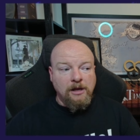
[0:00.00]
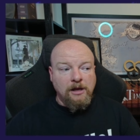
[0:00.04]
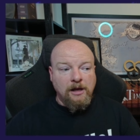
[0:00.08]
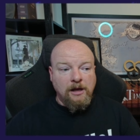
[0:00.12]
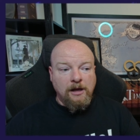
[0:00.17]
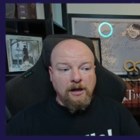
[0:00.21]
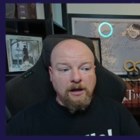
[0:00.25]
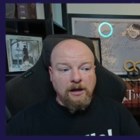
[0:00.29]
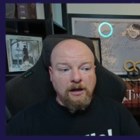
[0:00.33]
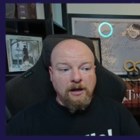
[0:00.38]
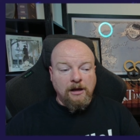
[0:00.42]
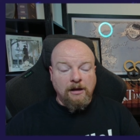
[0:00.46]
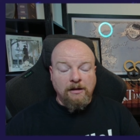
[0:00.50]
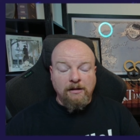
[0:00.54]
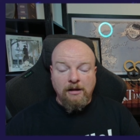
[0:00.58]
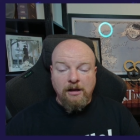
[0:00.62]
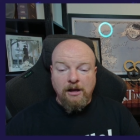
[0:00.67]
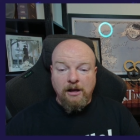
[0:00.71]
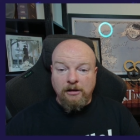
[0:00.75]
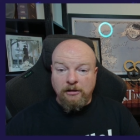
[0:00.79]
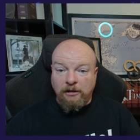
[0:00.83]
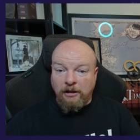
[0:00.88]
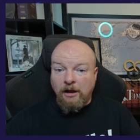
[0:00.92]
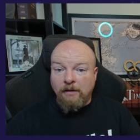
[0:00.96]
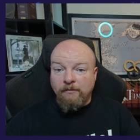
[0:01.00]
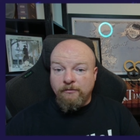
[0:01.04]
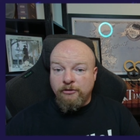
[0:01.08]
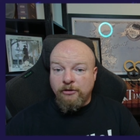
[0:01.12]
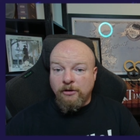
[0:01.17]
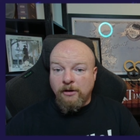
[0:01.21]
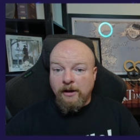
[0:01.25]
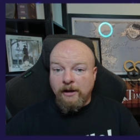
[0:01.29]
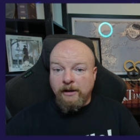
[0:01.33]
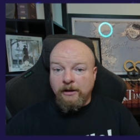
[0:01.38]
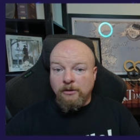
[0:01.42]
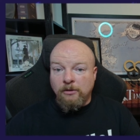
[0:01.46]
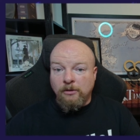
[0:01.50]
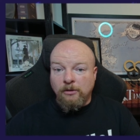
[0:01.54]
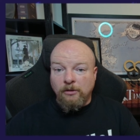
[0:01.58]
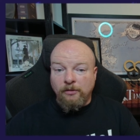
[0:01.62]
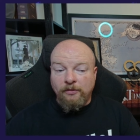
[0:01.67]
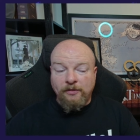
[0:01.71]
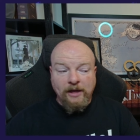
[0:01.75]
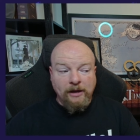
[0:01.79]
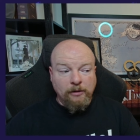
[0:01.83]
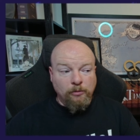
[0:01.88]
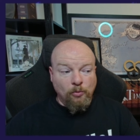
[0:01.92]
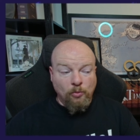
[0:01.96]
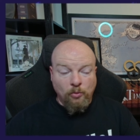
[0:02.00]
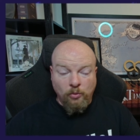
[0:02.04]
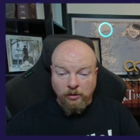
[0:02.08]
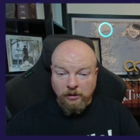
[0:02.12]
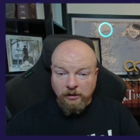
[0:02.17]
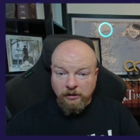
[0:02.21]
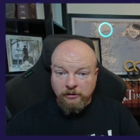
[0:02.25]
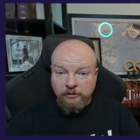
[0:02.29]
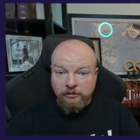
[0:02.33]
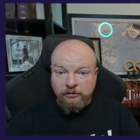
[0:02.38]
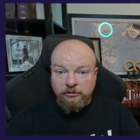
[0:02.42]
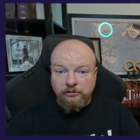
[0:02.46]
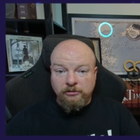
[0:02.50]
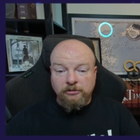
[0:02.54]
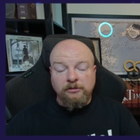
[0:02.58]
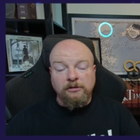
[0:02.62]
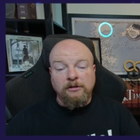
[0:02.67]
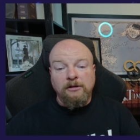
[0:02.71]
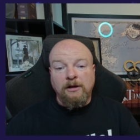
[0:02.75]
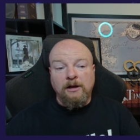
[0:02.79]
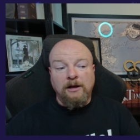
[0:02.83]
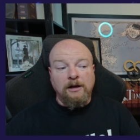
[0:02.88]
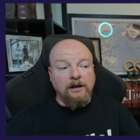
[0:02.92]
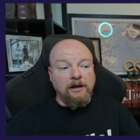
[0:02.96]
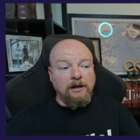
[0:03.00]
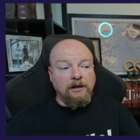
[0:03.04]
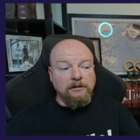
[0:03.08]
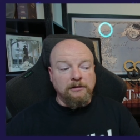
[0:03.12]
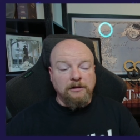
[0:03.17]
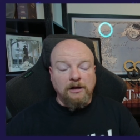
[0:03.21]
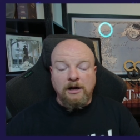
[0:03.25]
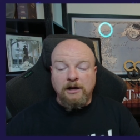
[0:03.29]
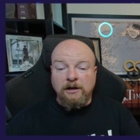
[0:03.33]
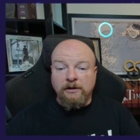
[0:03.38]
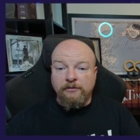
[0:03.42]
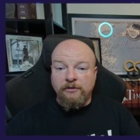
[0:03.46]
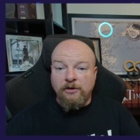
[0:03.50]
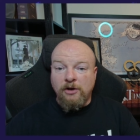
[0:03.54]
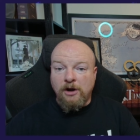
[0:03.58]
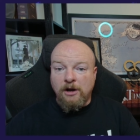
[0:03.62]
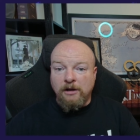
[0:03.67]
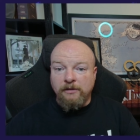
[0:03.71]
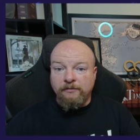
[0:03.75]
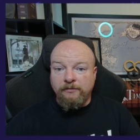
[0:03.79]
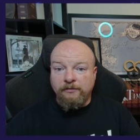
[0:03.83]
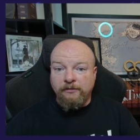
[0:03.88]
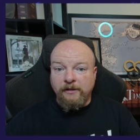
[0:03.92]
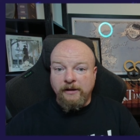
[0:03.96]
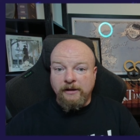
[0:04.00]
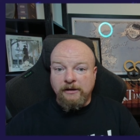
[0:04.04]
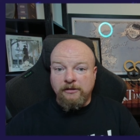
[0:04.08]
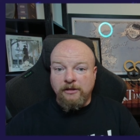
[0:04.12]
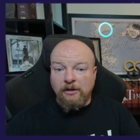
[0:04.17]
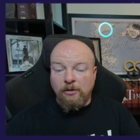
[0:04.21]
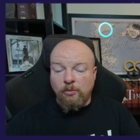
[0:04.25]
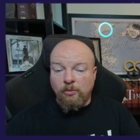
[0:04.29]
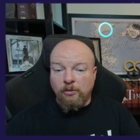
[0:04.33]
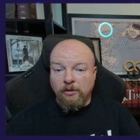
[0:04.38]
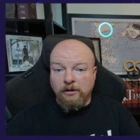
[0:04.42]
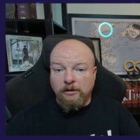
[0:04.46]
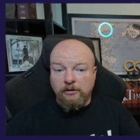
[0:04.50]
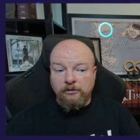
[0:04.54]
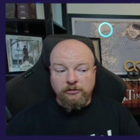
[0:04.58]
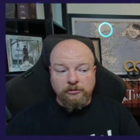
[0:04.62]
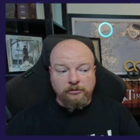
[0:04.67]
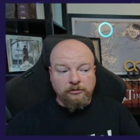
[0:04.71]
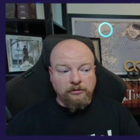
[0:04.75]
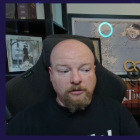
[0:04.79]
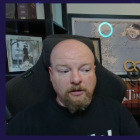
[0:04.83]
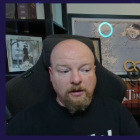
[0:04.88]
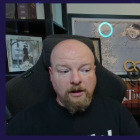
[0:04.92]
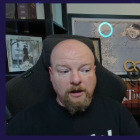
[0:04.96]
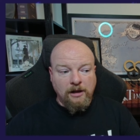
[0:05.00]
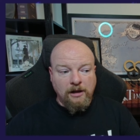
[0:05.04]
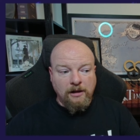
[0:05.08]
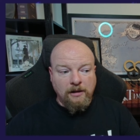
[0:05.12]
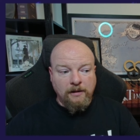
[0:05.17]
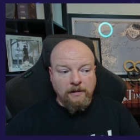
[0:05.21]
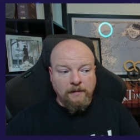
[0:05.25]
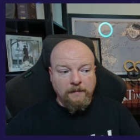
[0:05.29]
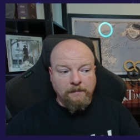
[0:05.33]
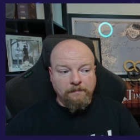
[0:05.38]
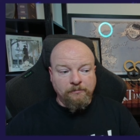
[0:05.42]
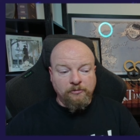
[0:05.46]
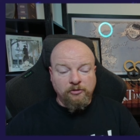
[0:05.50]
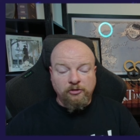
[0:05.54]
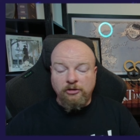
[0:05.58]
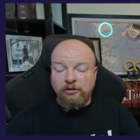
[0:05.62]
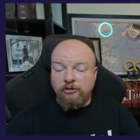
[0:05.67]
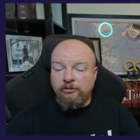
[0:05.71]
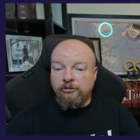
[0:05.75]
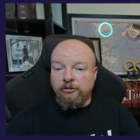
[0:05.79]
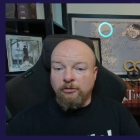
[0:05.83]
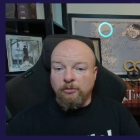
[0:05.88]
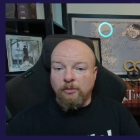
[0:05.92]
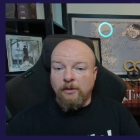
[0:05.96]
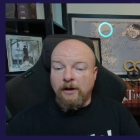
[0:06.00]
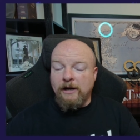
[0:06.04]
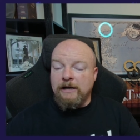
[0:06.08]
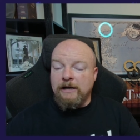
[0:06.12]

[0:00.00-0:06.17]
Uh, a love triangle that works, uh, a lot of conflict that works, um, just the right